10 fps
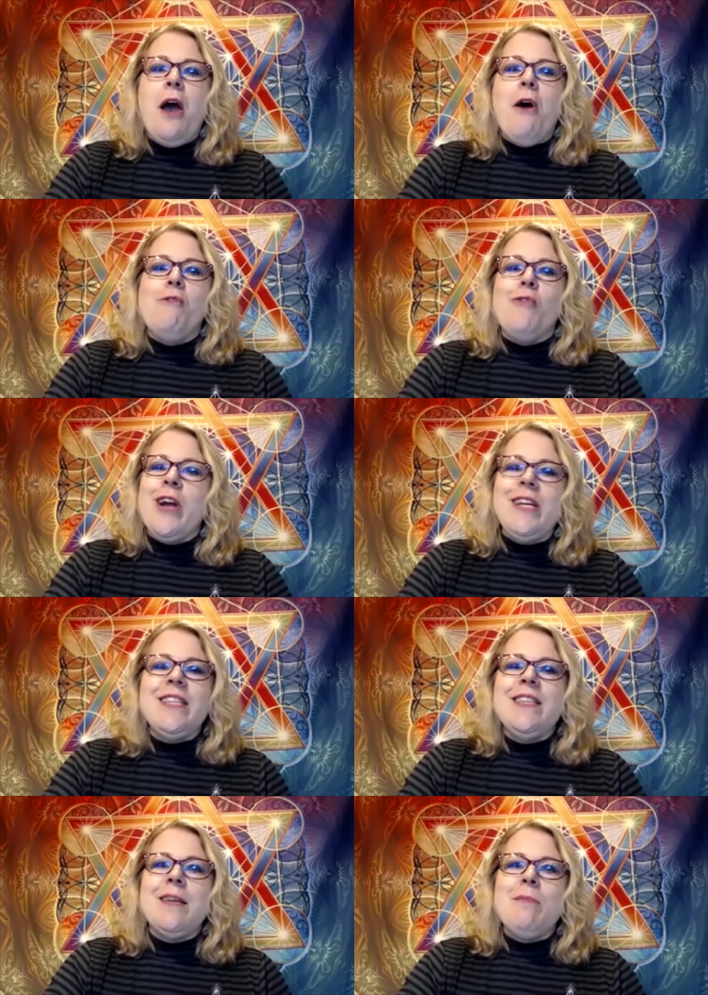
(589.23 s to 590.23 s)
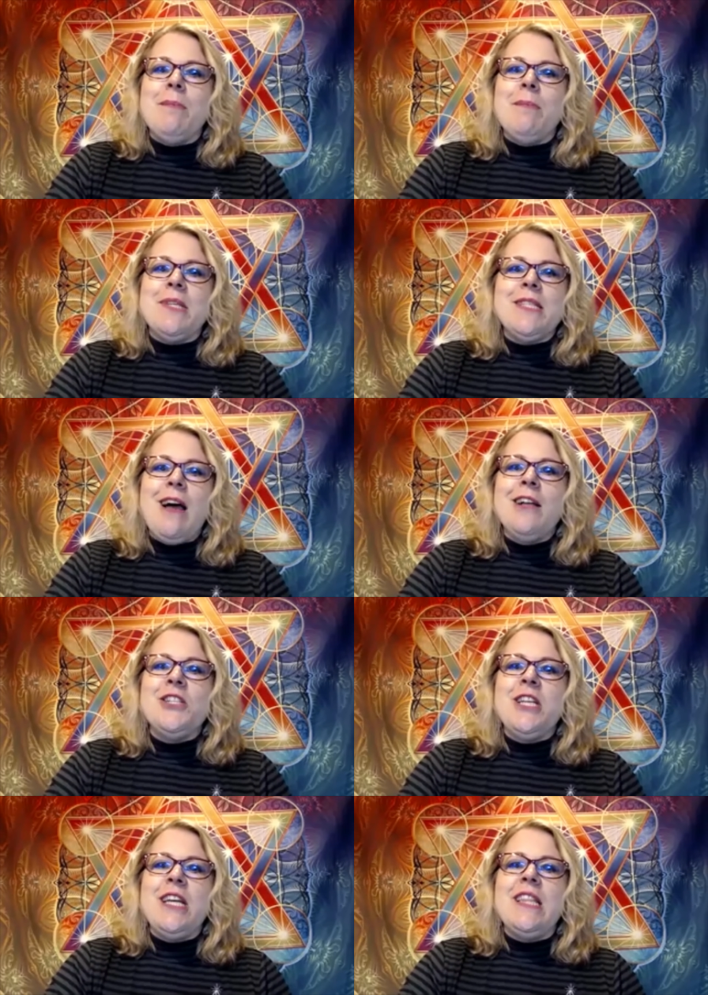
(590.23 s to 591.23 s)
of racism and
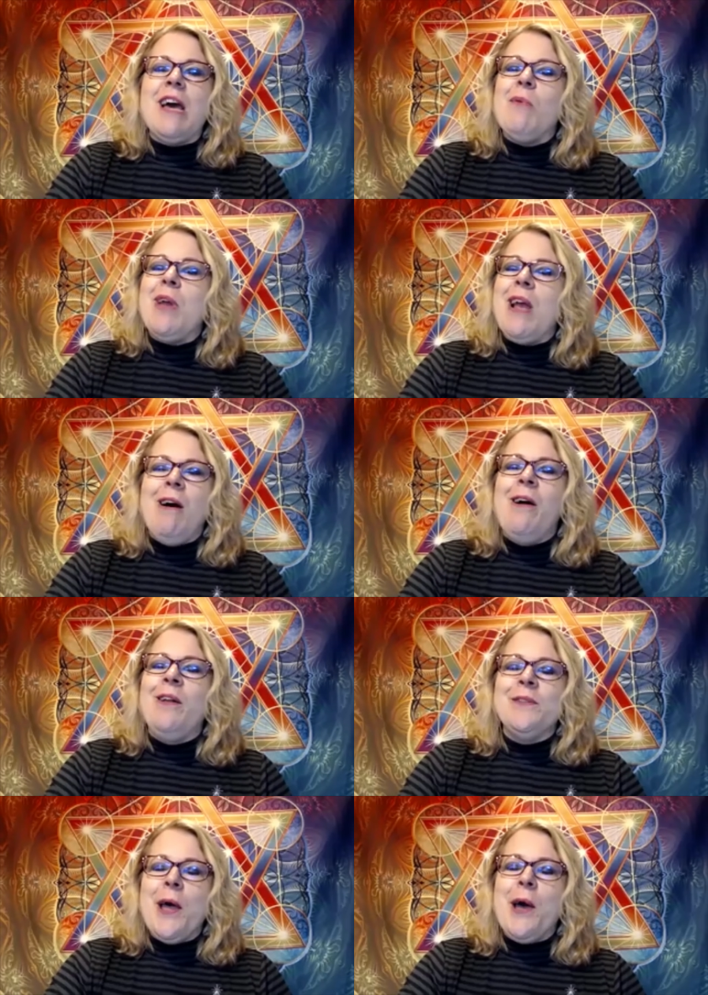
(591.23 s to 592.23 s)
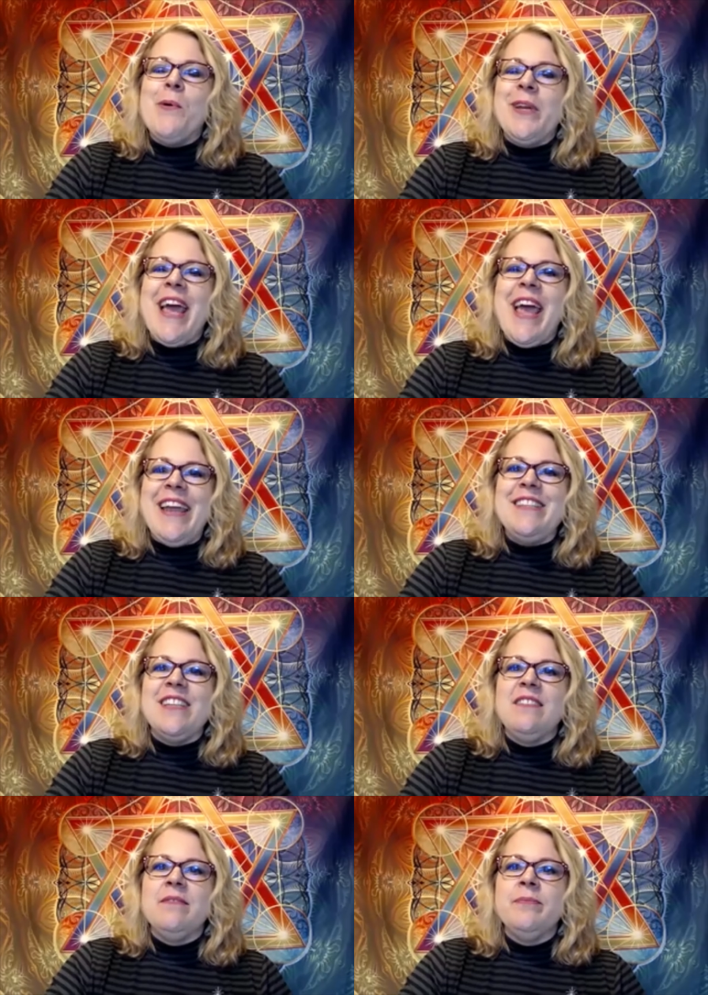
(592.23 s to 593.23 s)
misogyny that we all know and hate.